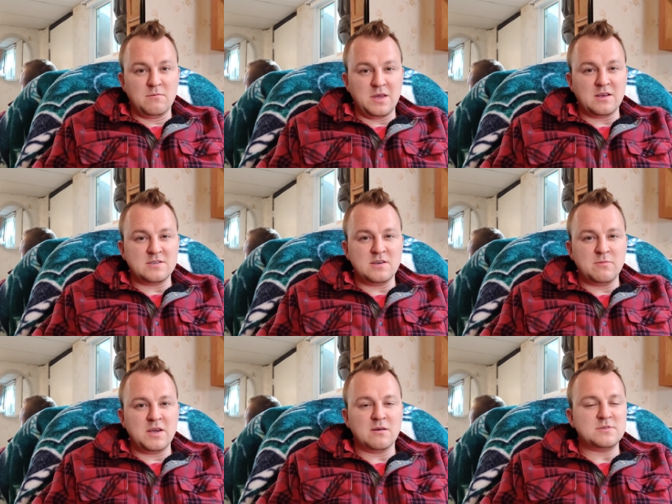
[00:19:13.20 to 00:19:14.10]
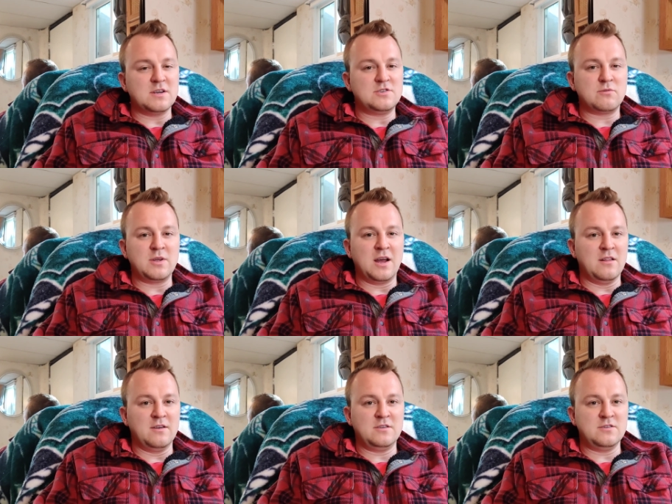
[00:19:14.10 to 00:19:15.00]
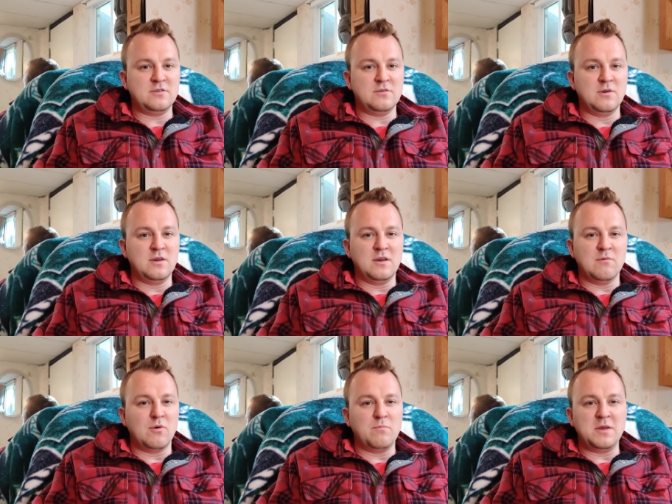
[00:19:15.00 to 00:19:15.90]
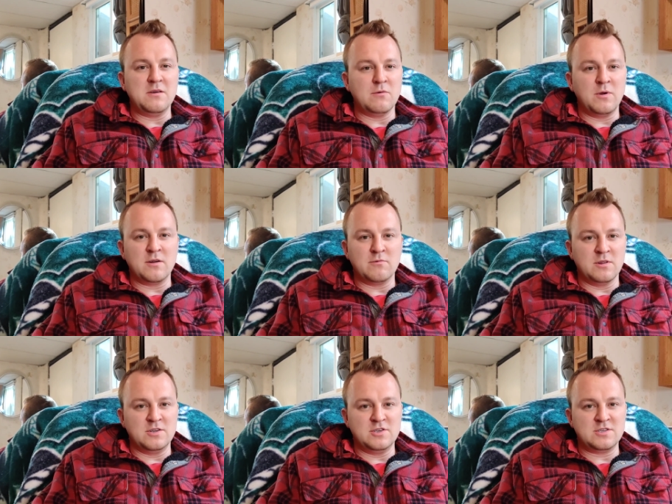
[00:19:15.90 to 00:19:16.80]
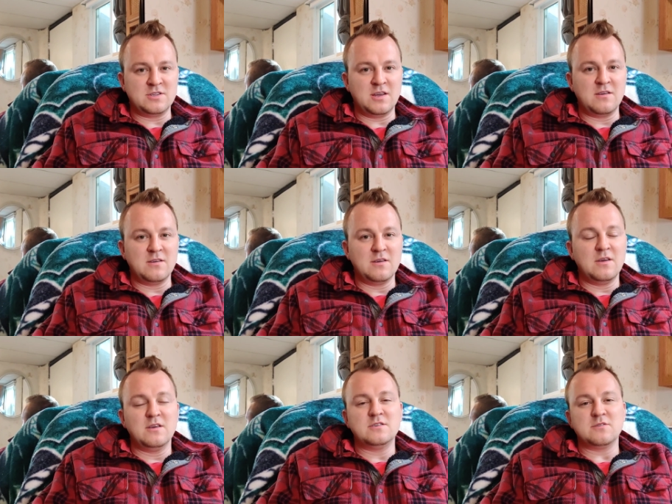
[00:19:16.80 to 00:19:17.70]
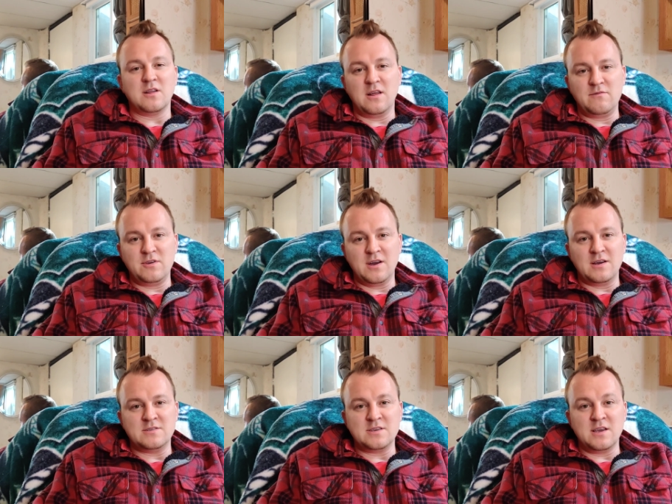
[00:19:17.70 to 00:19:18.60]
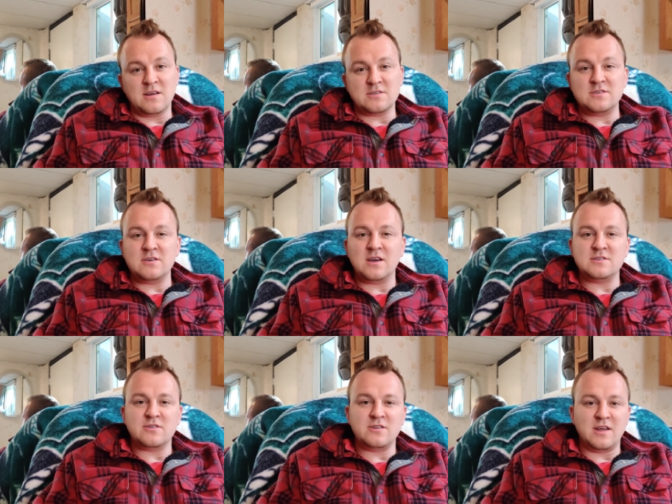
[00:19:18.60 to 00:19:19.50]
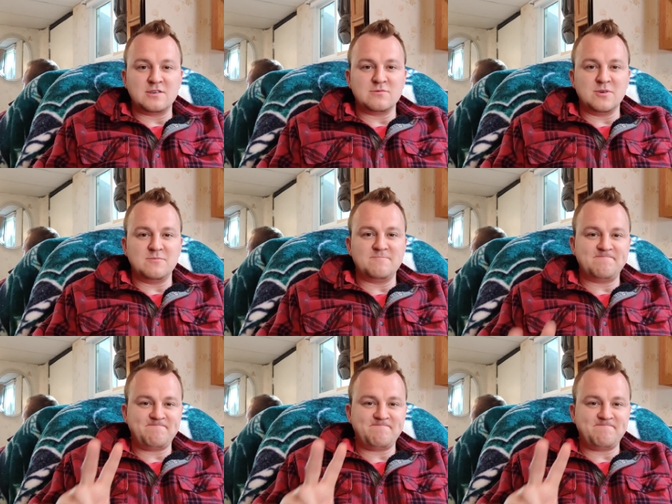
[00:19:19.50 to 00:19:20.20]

Because he'll become such a reality to you. It won't be a weird religious thing. So I love you guys, and I'll see you guys on the next one.